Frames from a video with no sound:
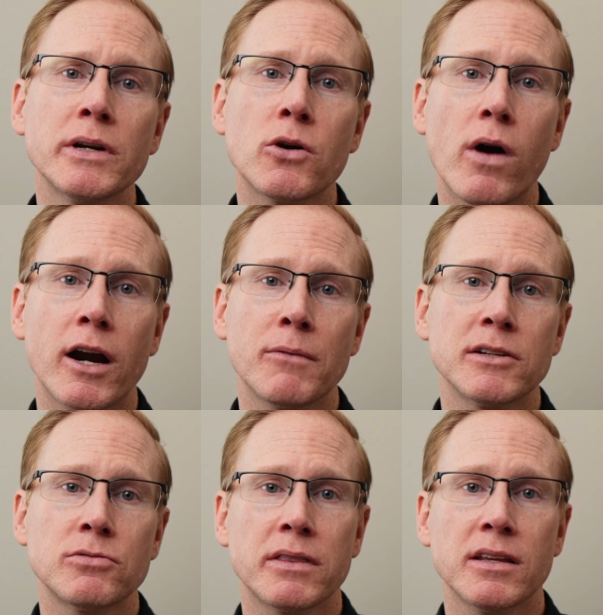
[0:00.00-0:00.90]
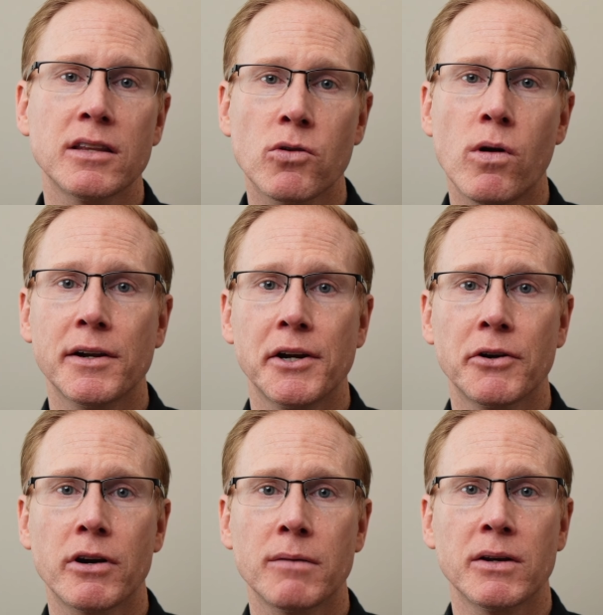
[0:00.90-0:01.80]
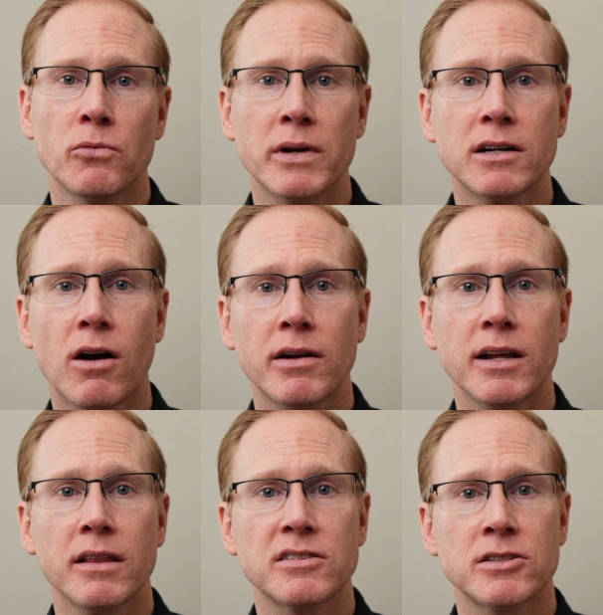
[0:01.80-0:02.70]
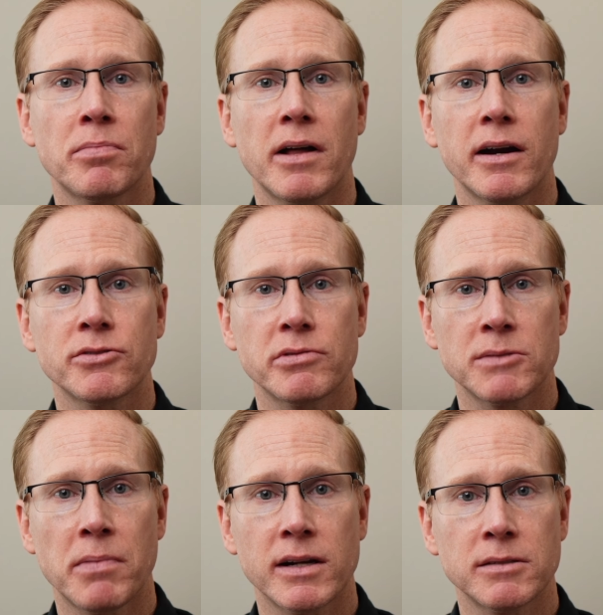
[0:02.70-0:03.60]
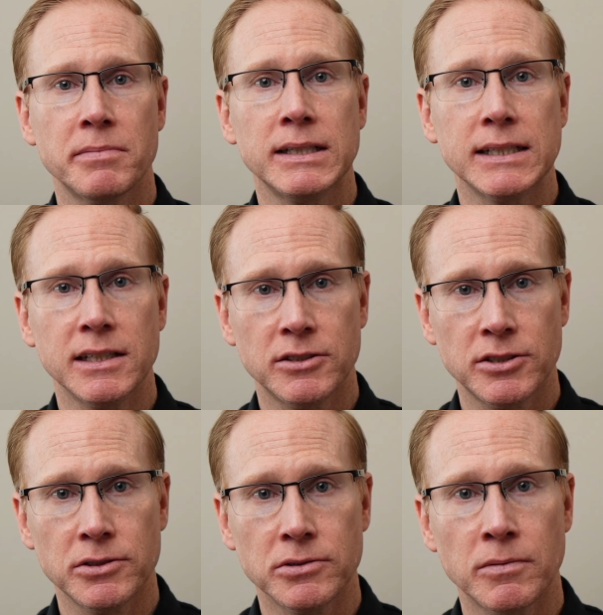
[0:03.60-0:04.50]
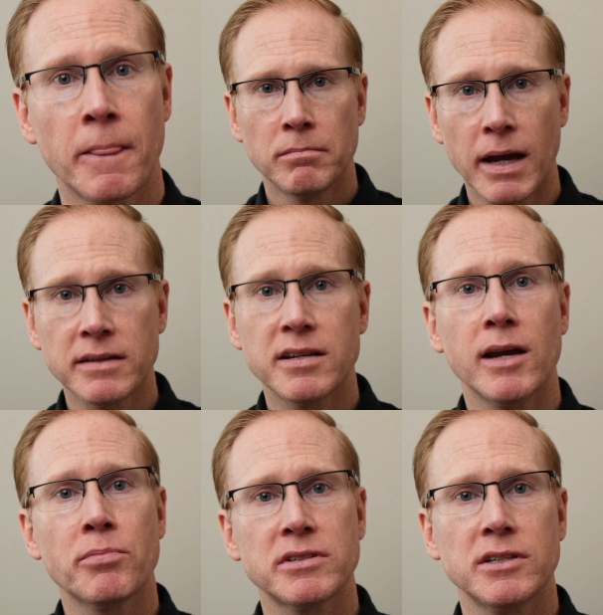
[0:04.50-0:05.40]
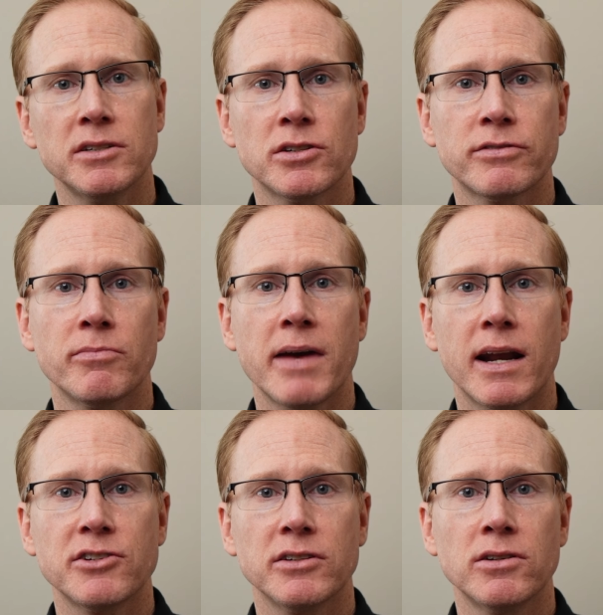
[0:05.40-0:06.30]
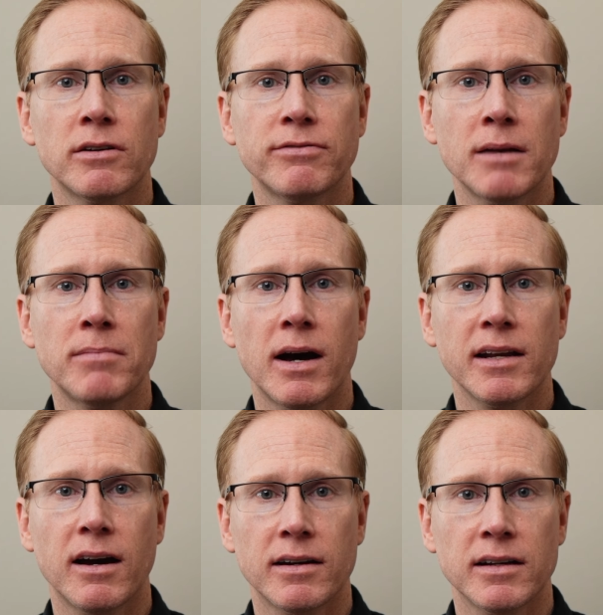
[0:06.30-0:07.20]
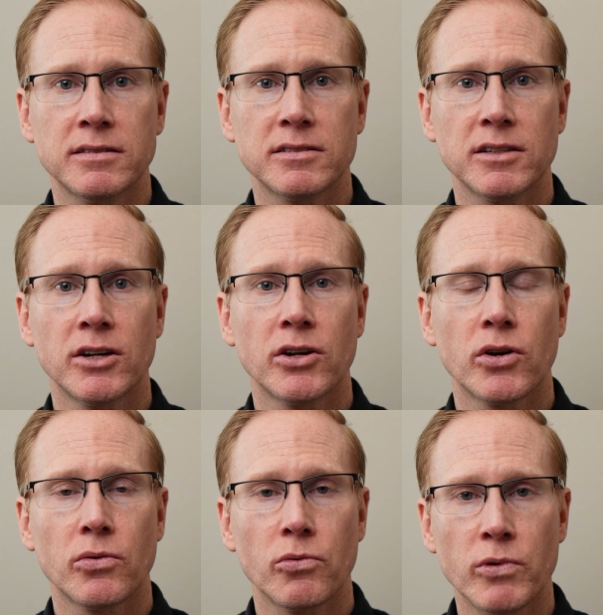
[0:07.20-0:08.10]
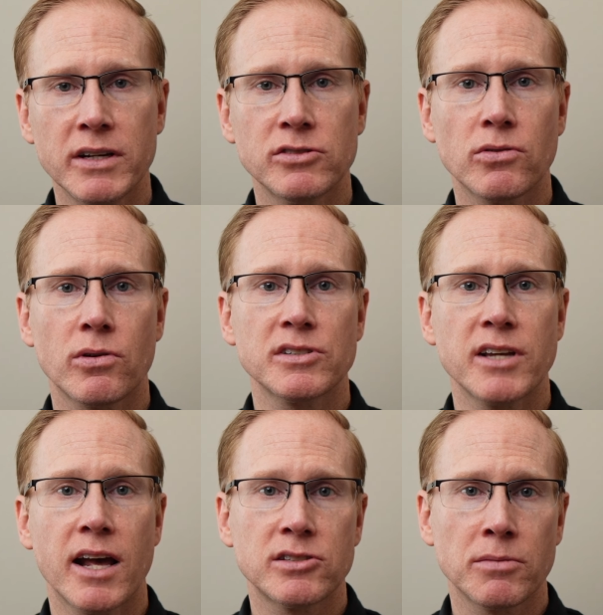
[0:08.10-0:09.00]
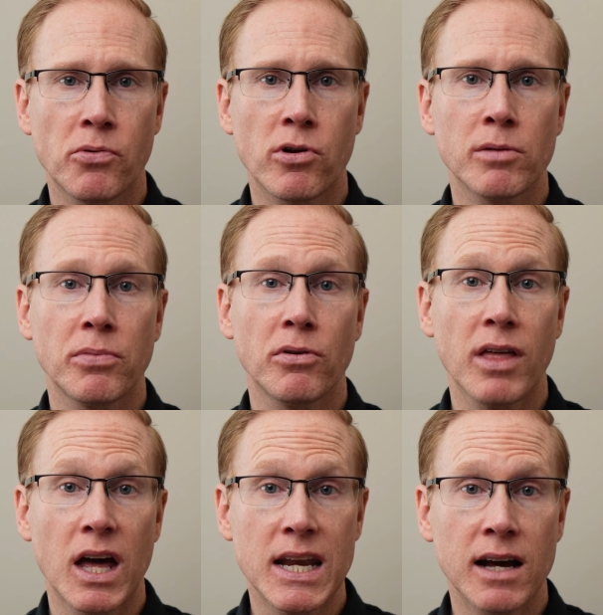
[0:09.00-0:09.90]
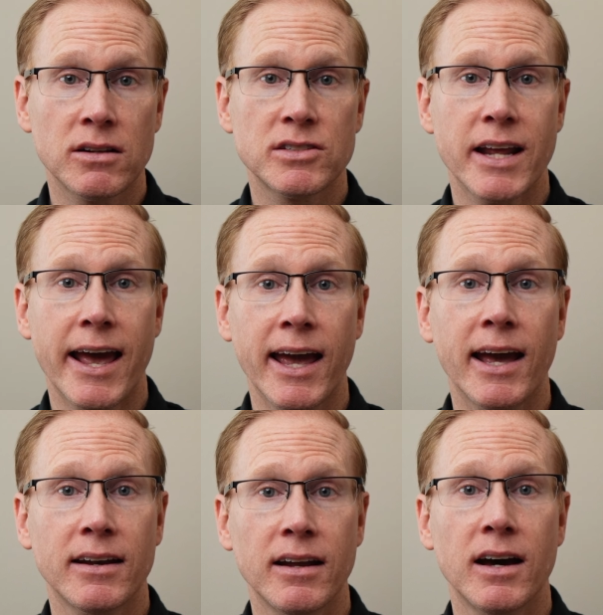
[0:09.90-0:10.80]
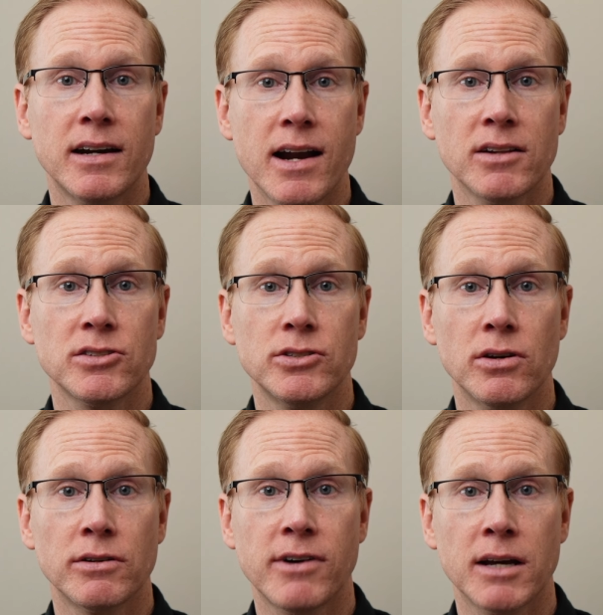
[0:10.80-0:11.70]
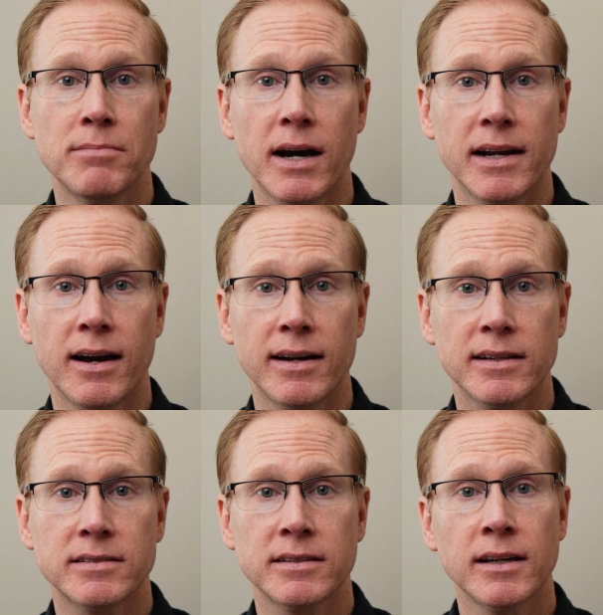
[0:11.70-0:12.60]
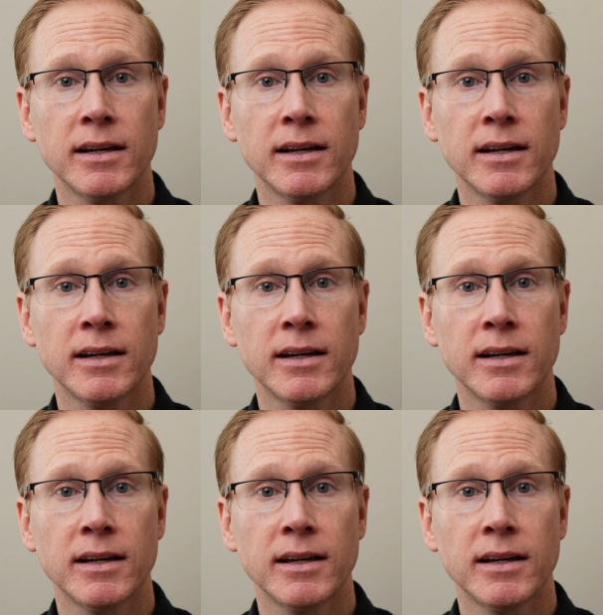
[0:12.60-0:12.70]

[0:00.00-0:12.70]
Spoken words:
requirements within the quality agreement regarding the supplier's responsibility to maintain procedures for managing notified body audits, resource and support both announced and unannounced notified body audits,